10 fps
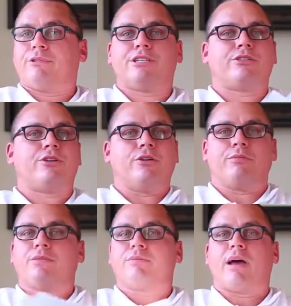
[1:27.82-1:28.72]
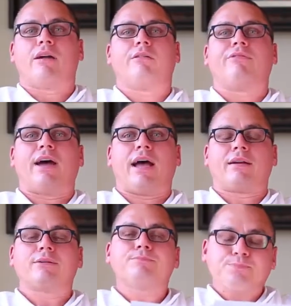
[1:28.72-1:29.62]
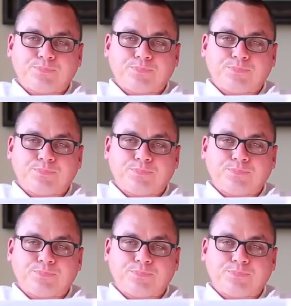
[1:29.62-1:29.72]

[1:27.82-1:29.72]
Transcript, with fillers: We just do, as a matter of fact.